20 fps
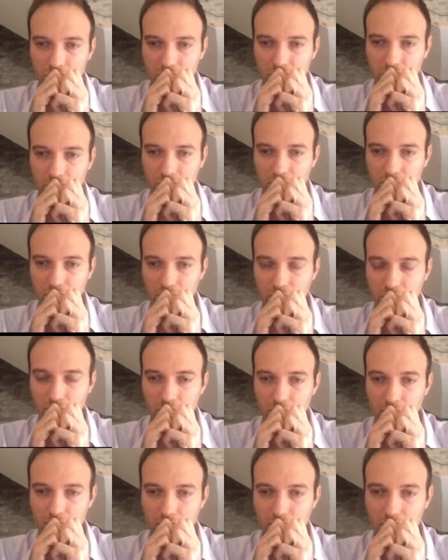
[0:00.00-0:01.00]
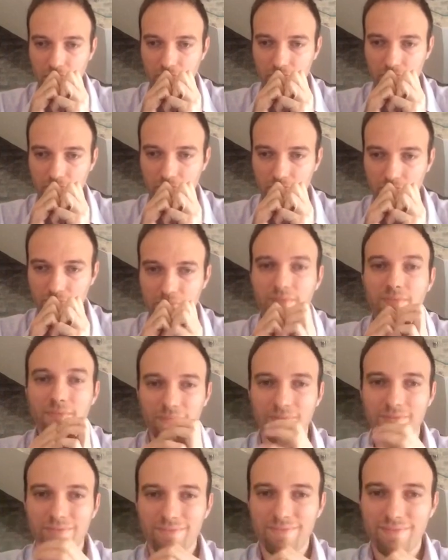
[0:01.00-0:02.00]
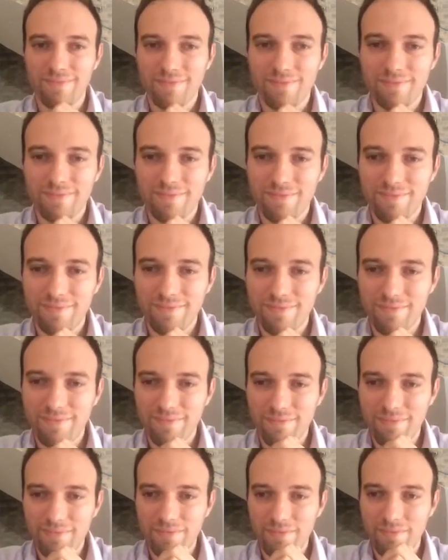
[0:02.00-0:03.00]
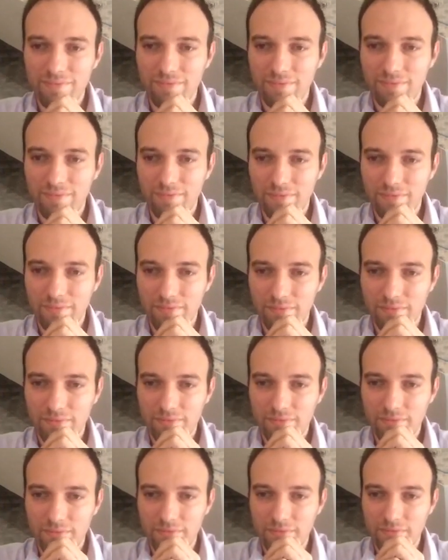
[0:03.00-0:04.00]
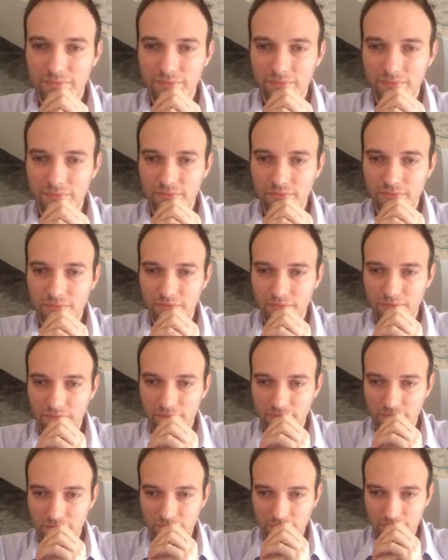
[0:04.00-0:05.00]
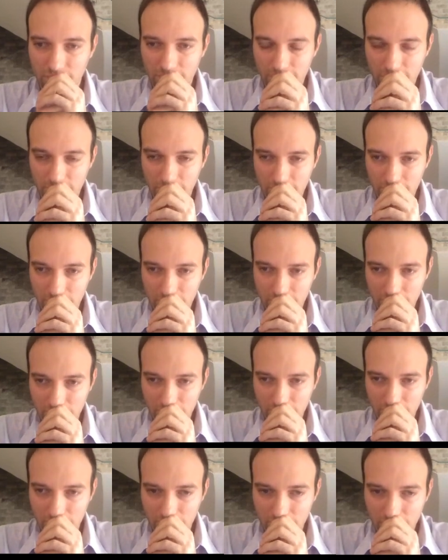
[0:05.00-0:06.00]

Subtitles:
(silent)